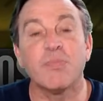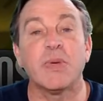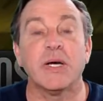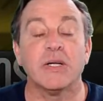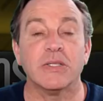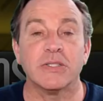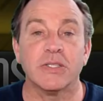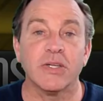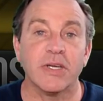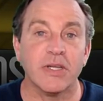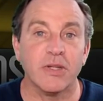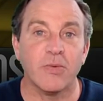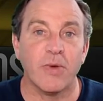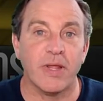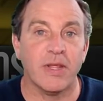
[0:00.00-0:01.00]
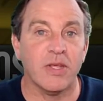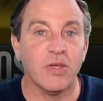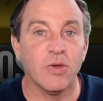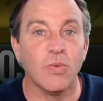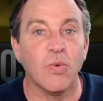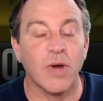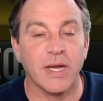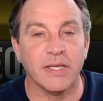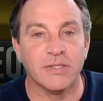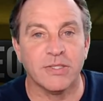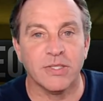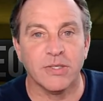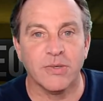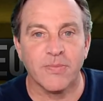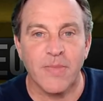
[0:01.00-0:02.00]
build looking the way that you want
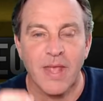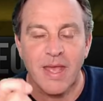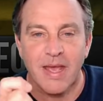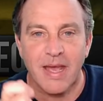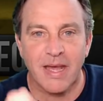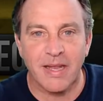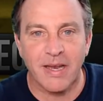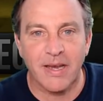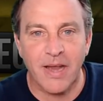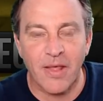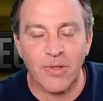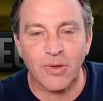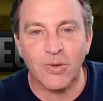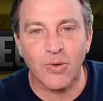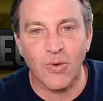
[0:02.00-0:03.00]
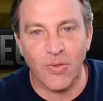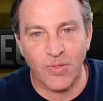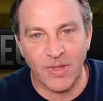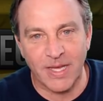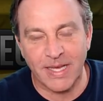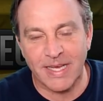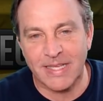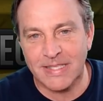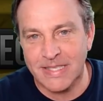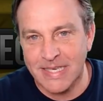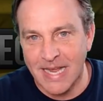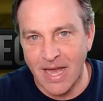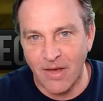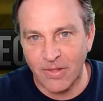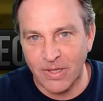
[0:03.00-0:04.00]
it to. And another cool thing is,
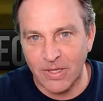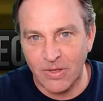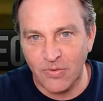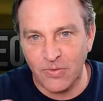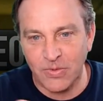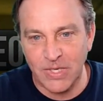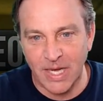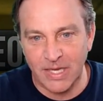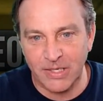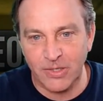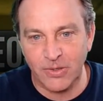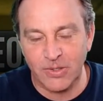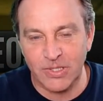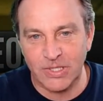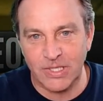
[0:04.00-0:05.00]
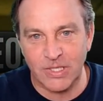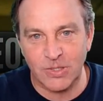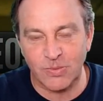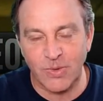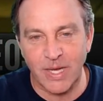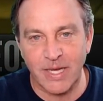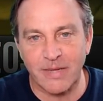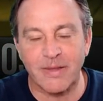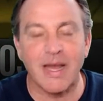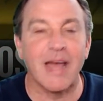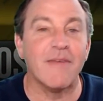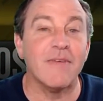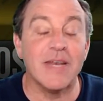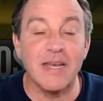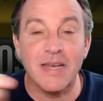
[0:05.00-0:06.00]
now that you've done yours this way,
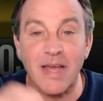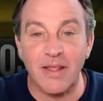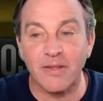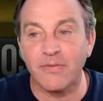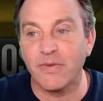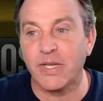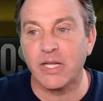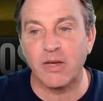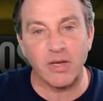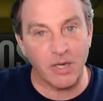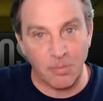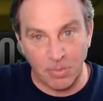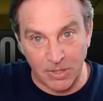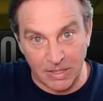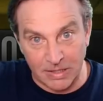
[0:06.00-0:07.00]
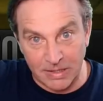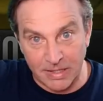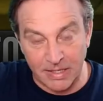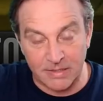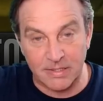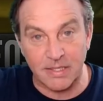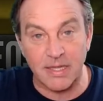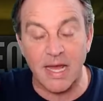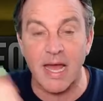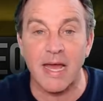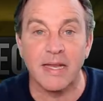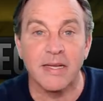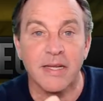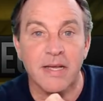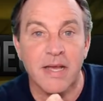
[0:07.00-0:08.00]
I have another video, and I'll put a link to
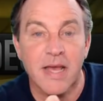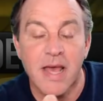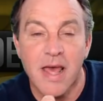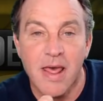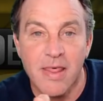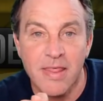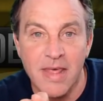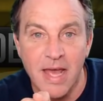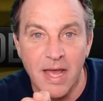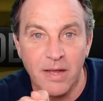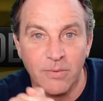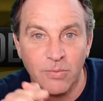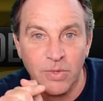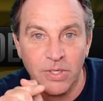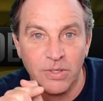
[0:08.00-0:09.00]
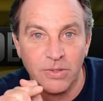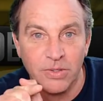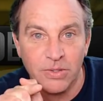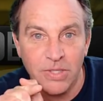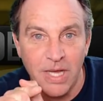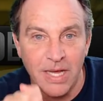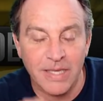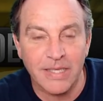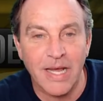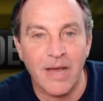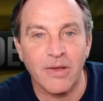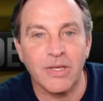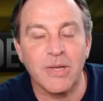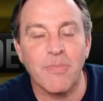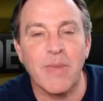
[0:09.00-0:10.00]
that, that will
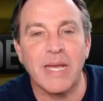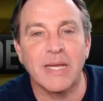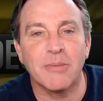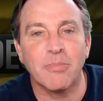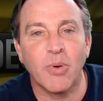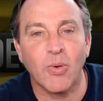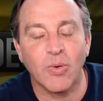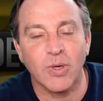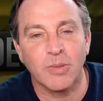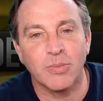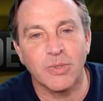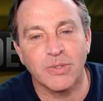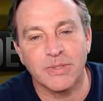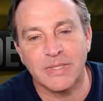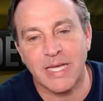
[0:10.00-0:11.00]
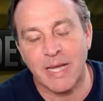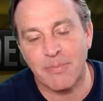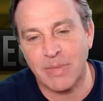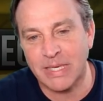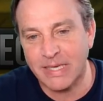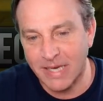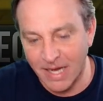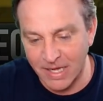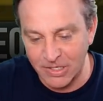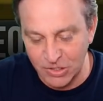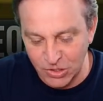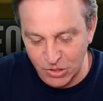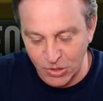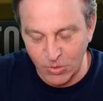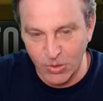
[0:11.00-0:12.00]
allow you to make it portable. And
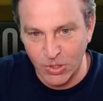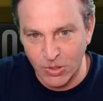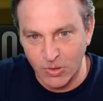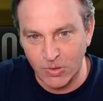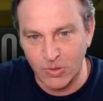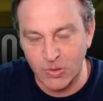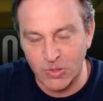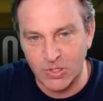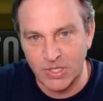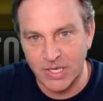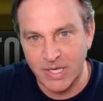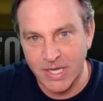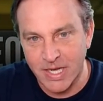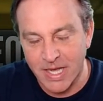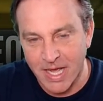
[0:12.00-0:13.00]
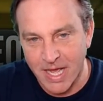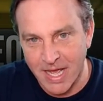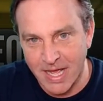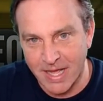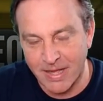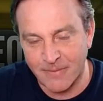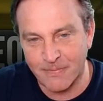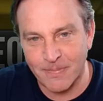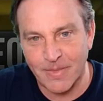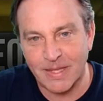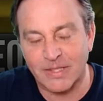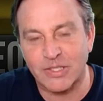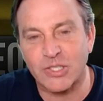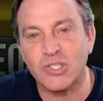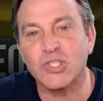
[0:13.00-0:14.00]
because you used a
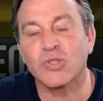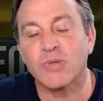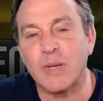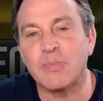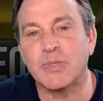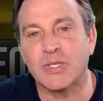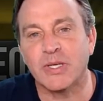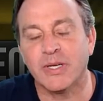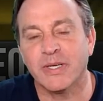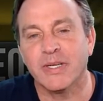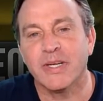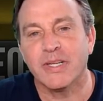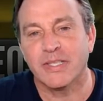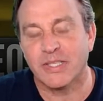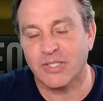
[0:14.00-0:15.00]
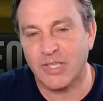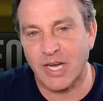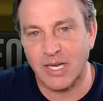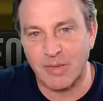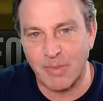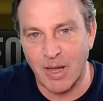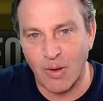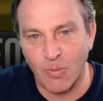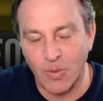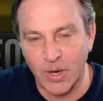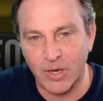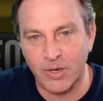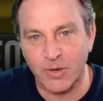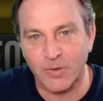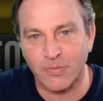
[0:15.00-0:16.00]
descriptor to talk about
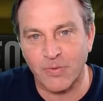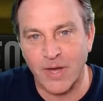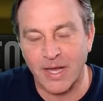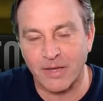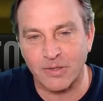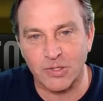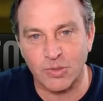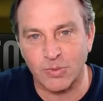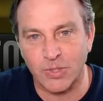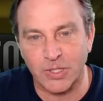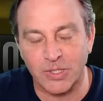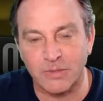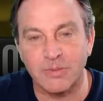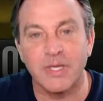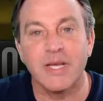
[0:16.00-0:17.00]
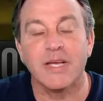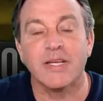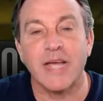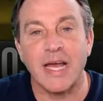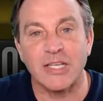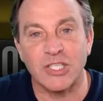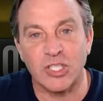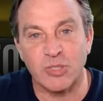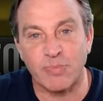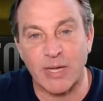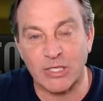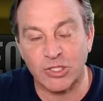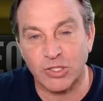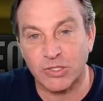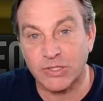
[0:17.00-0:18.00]
where your files were as
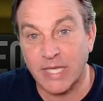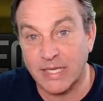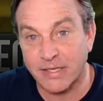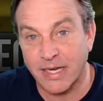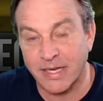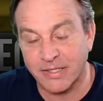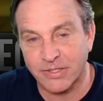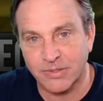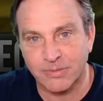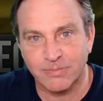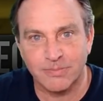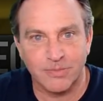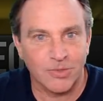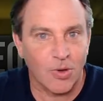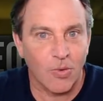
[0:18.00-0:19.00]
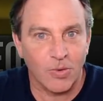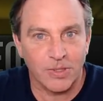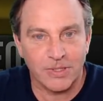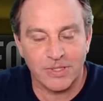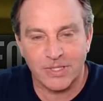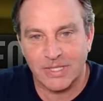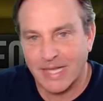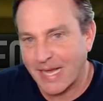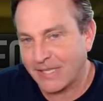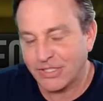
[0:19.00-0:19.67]
special :/home,